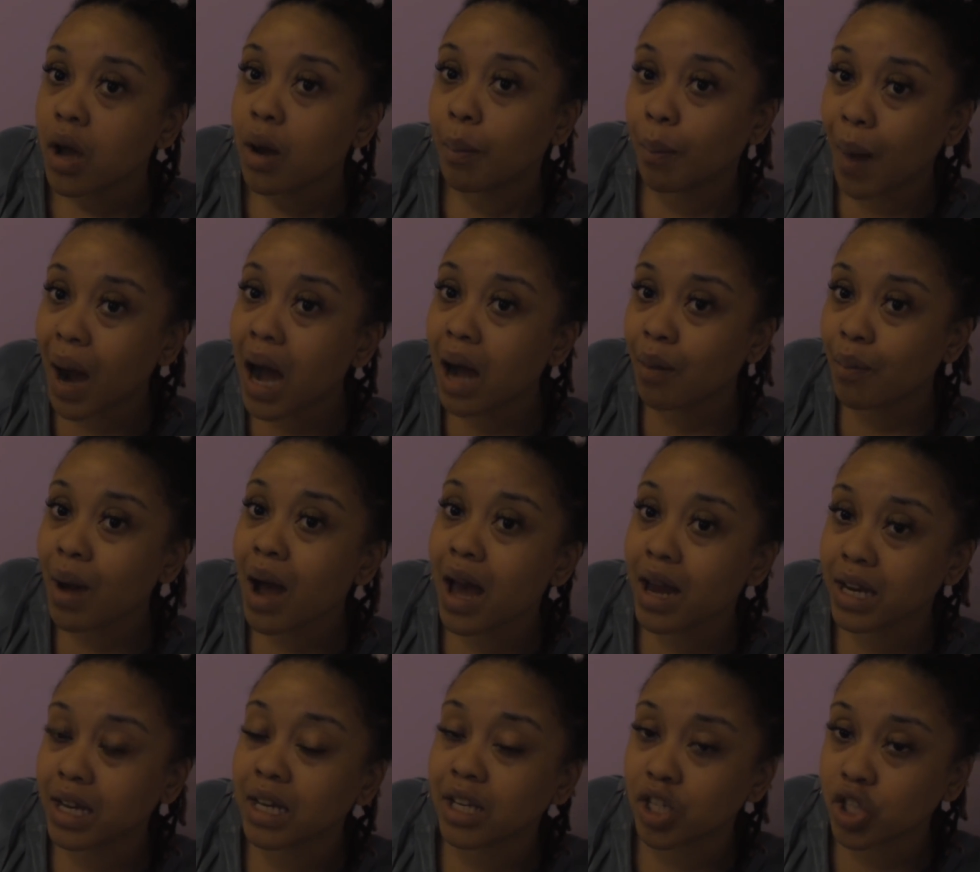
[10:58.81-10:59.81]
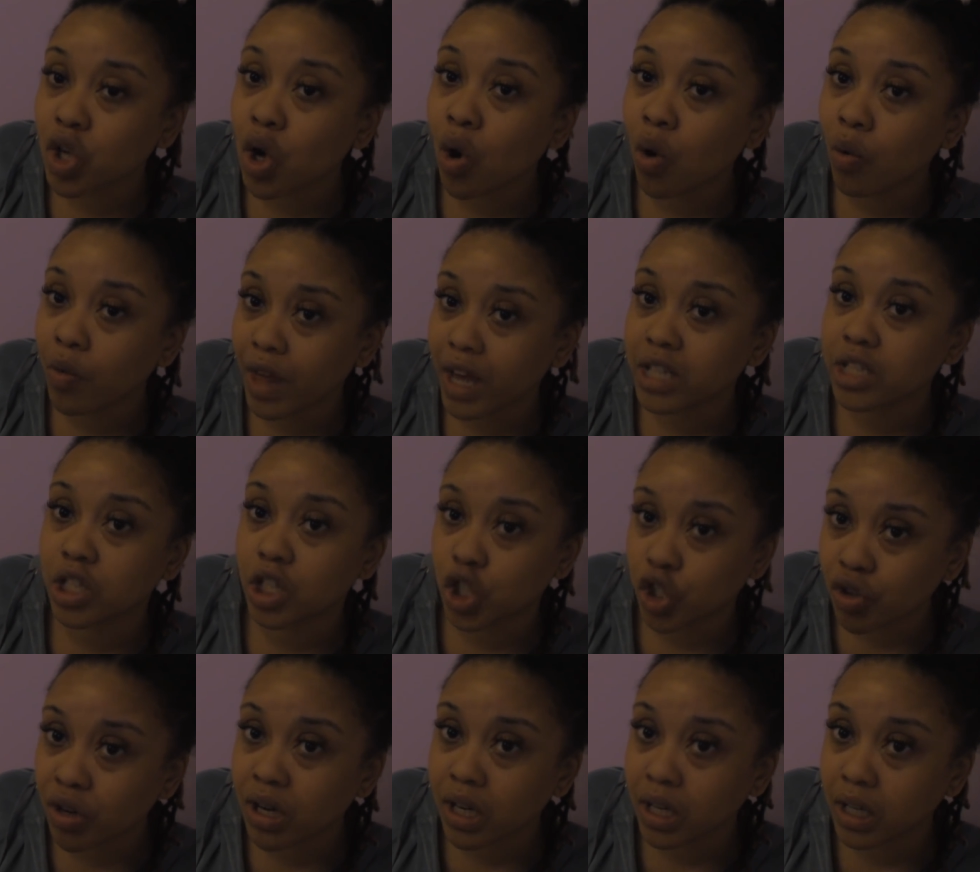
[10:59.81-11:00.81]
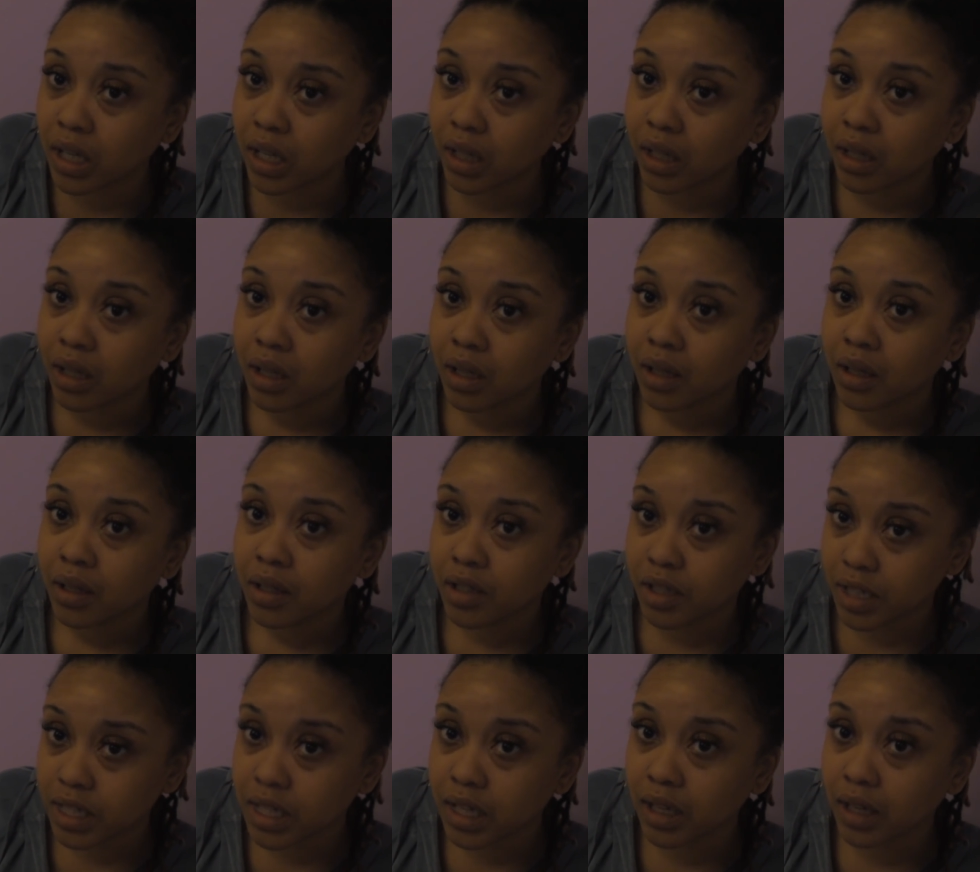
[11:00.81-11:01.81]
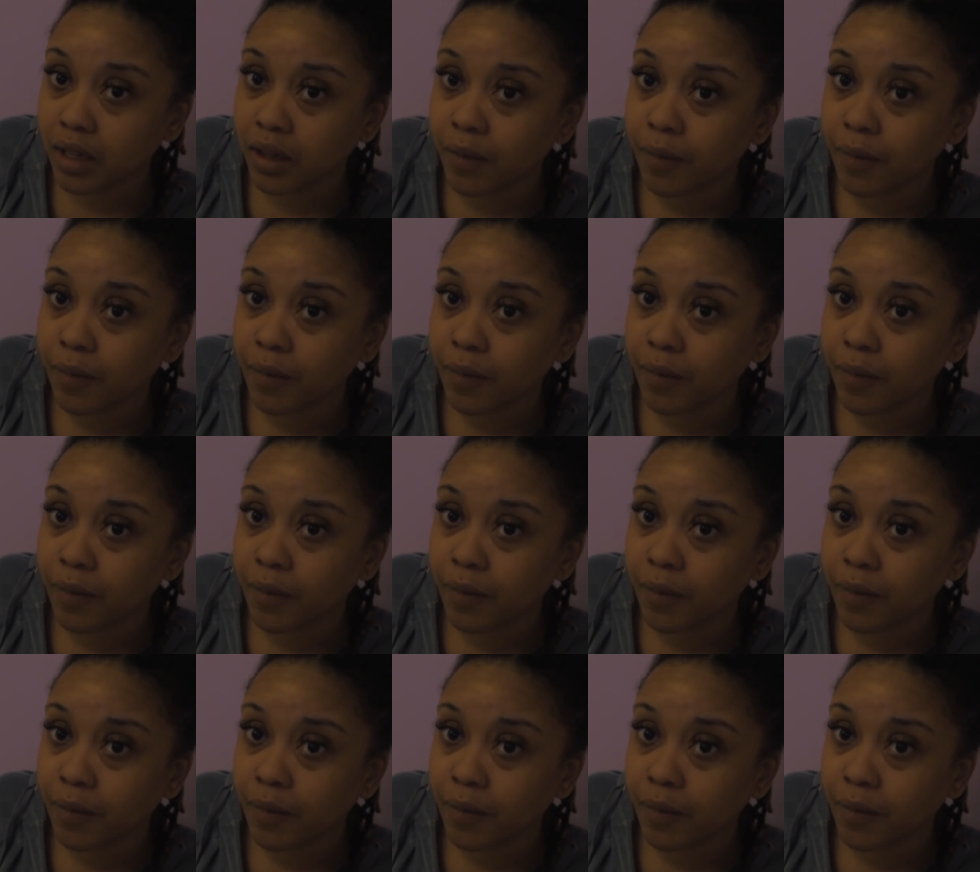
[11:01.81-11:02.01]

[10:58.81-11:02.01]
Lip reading: Mind, body, and soul. That's the Trinity. You see.